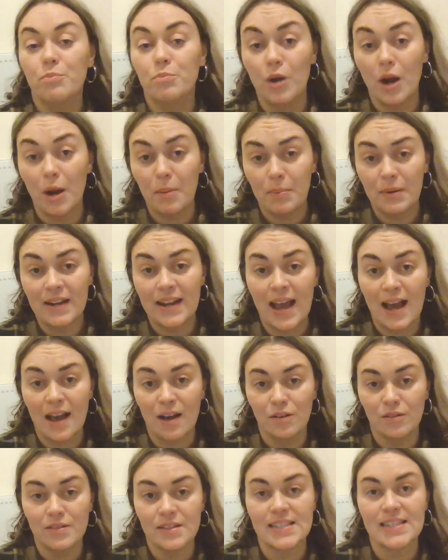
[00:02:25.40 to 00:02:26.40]
Proper
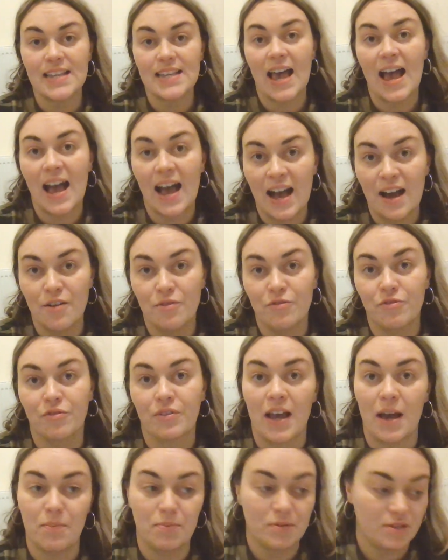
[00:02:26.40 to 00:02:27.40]
nouns have
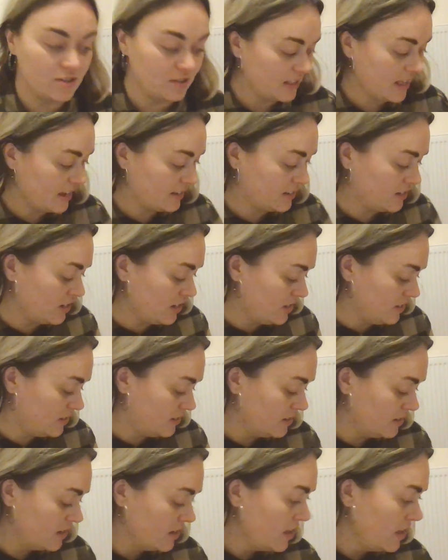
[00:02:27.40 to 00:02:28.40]
capital
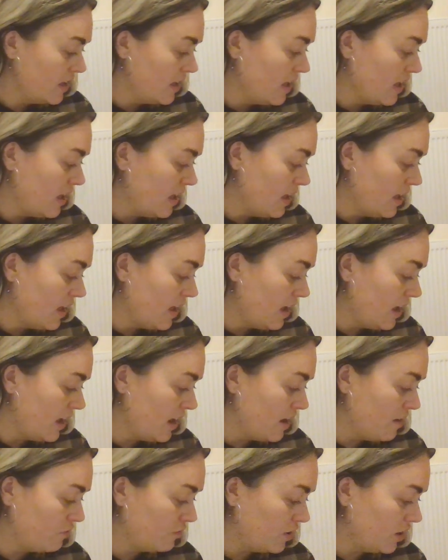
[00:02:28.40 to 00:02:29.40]
letters,
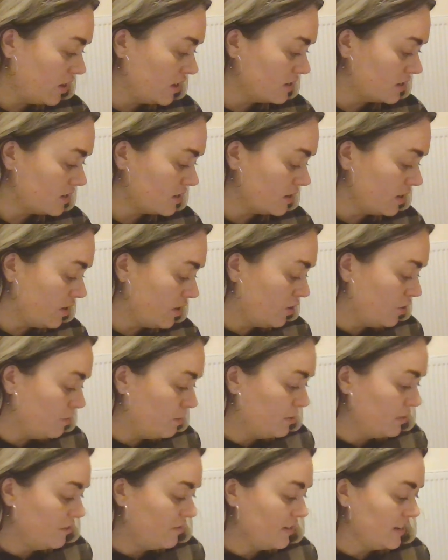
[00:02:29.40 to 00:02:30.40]
and I've got a
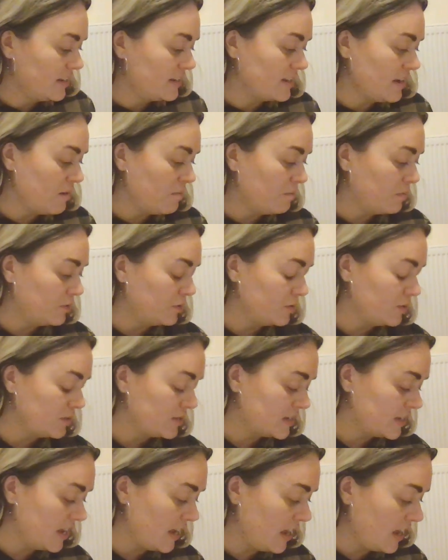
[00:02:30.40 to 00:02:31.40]
couple of
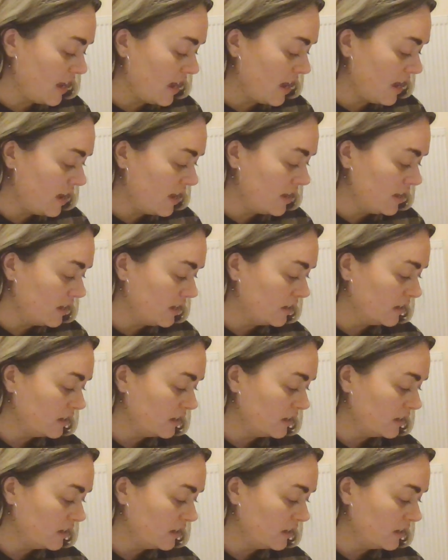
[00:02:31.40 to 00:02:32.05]
examples here.